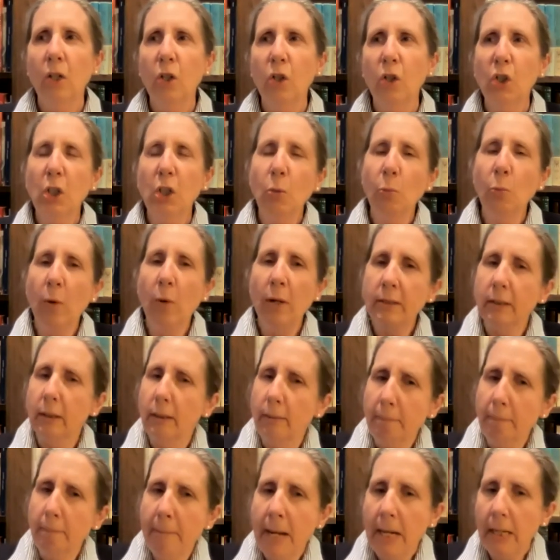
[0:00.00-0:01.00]
she
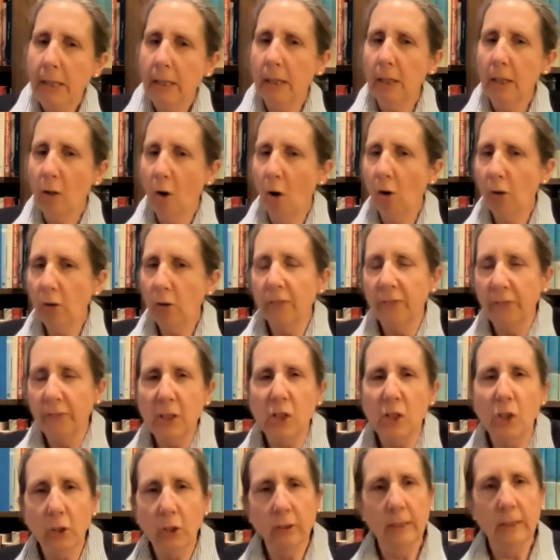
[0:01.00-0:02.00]
wasn't making
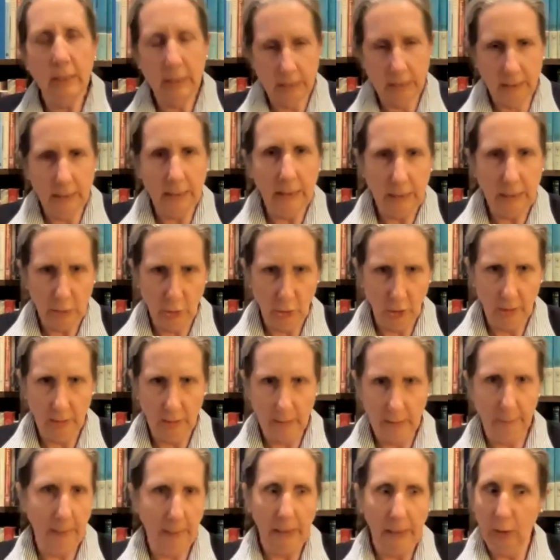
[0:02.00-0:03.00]
artificial
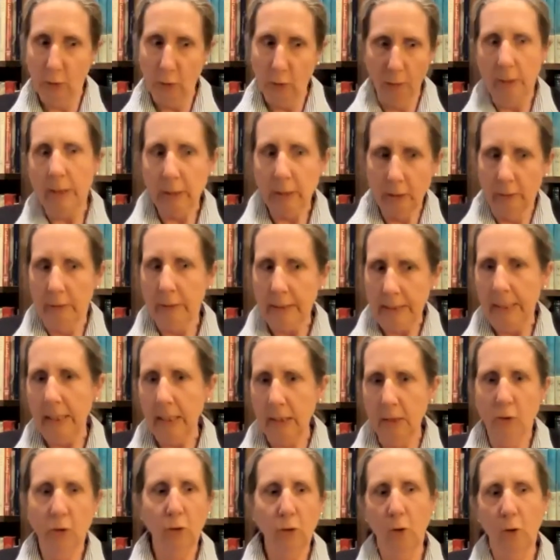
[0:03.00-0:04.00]
distinctions like you're either a
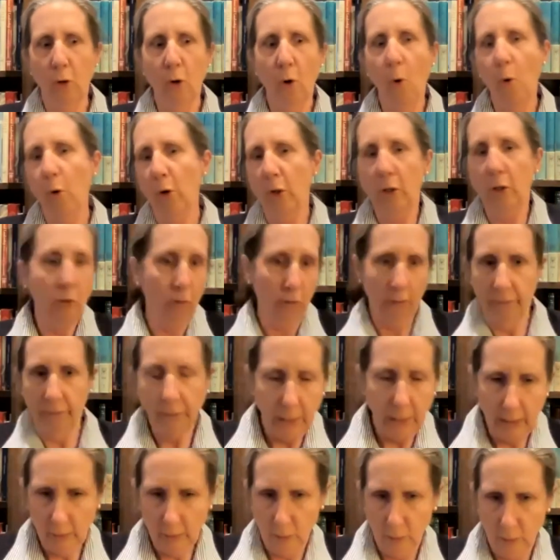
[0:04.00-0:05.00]
dancer or you're a
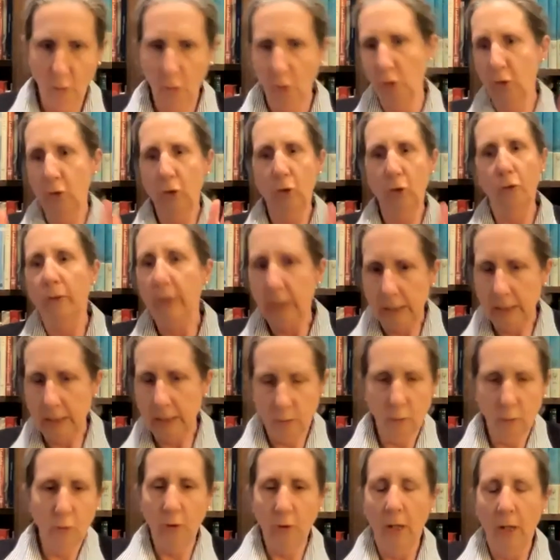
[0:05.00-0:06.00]
failure, or you're
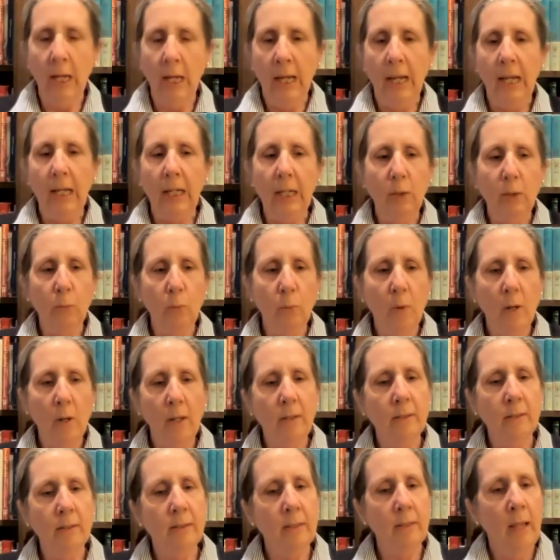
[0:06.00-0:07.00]
this or you're... It
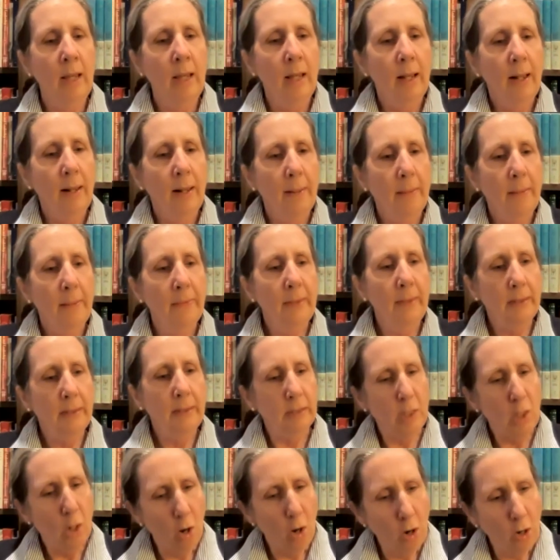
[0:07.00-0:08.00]
was
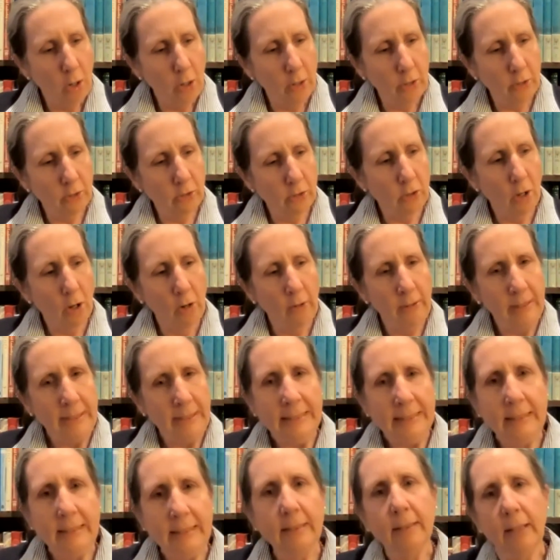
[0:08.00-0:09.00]
that the arts are
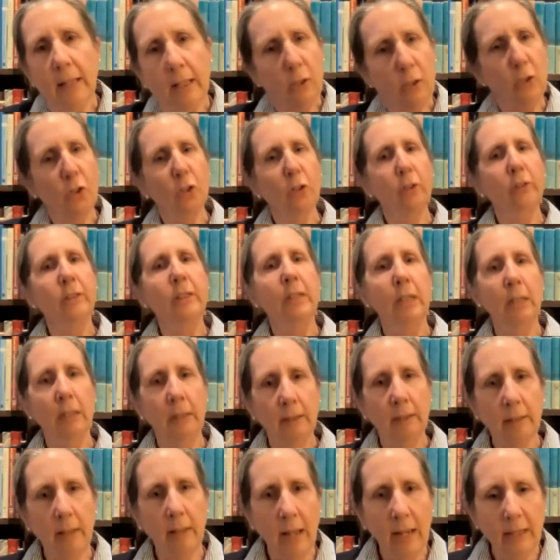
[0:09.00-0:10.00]
essential to
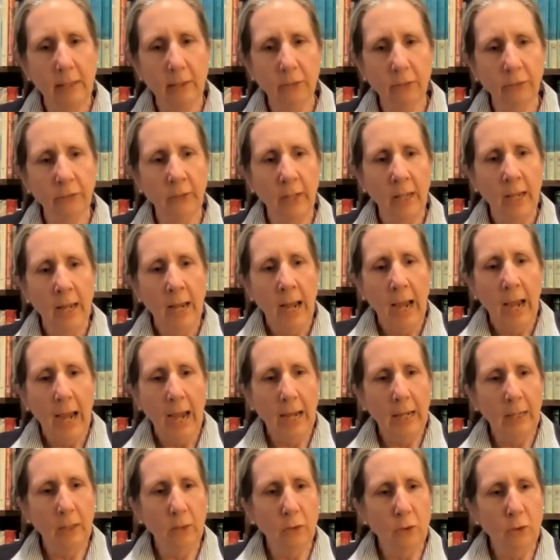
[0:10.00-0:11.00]
life
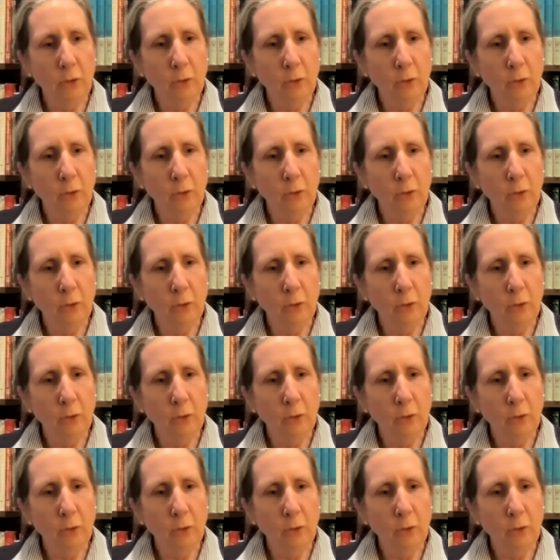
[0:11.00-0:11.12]
and